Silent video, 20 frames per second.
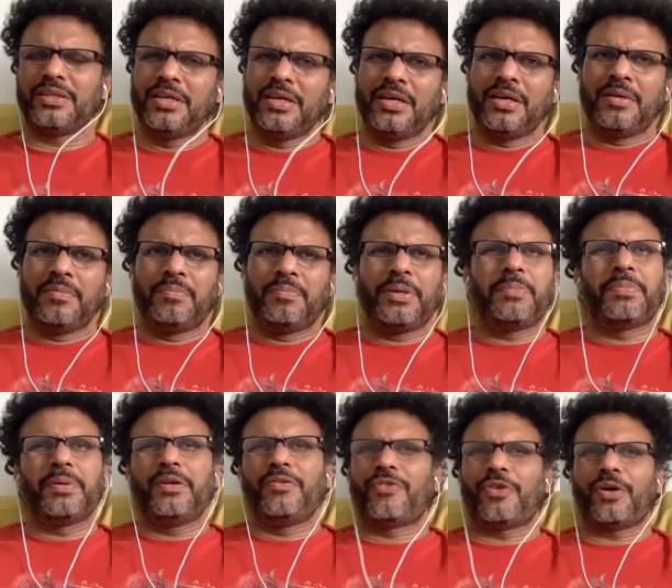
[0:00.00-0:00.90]
people
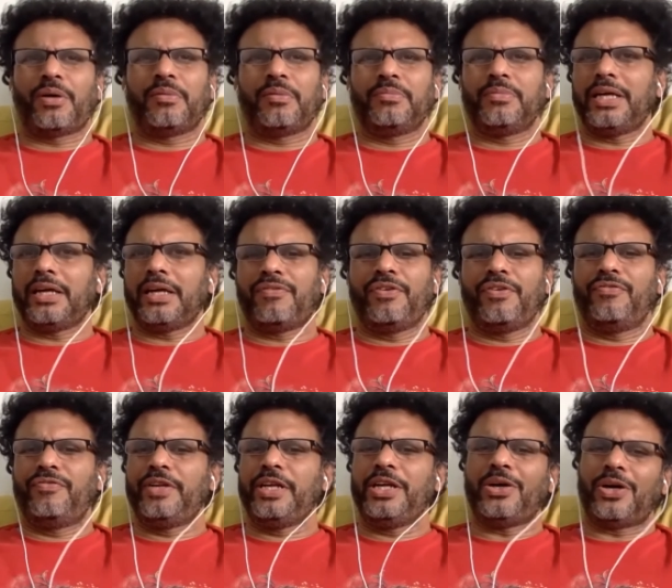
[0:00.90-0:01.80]
from like
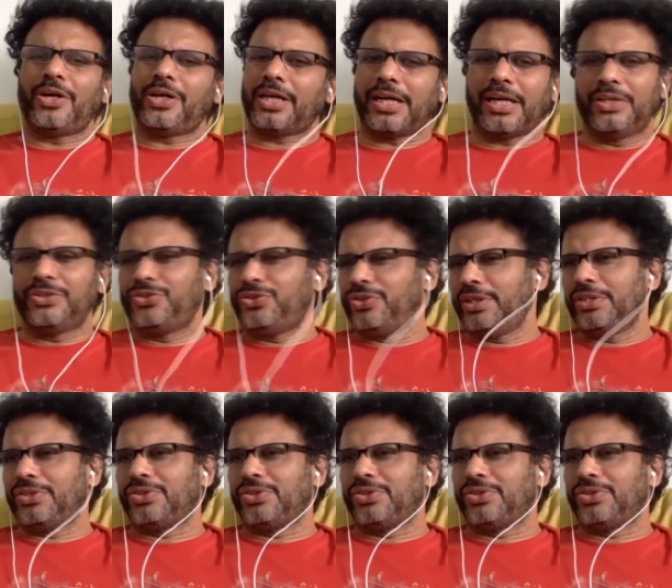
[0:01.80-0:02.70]
50 odd
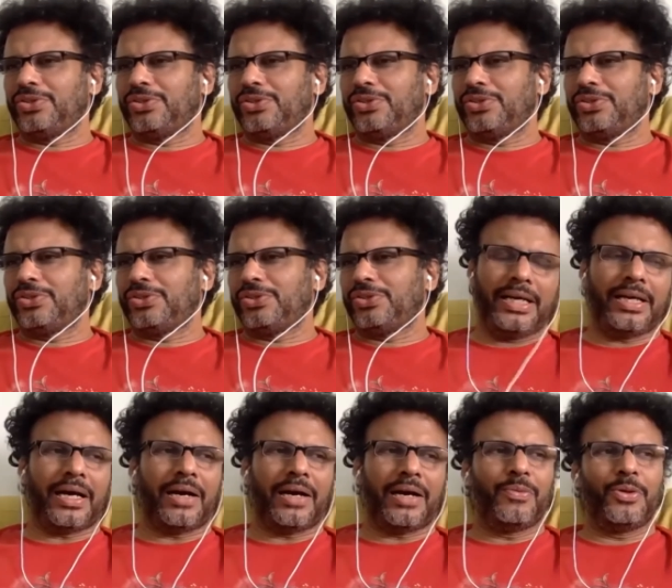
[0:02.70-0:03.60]
countries. So on one
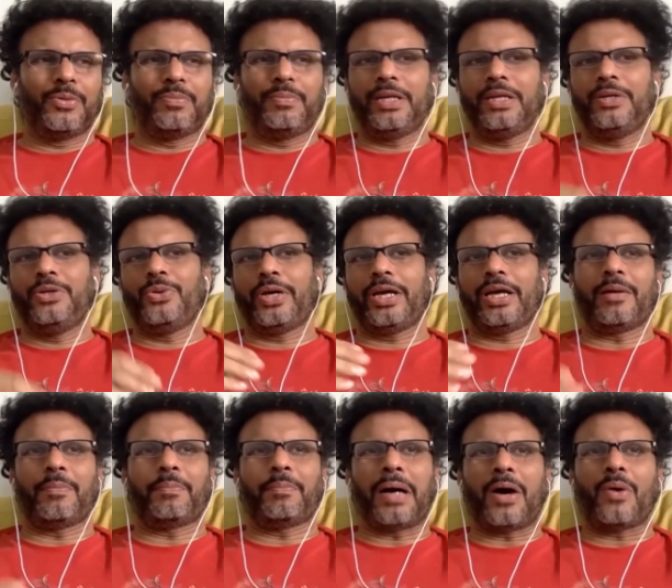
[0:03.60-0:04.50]
day I would be doing a
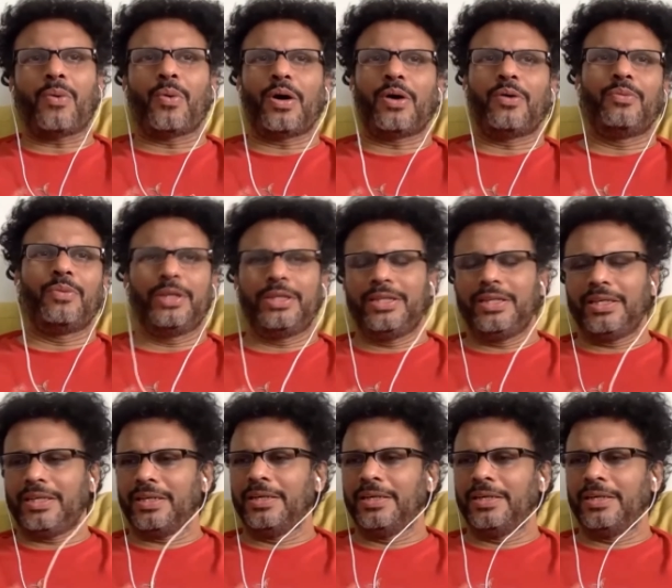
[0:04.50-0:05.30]
powwow with the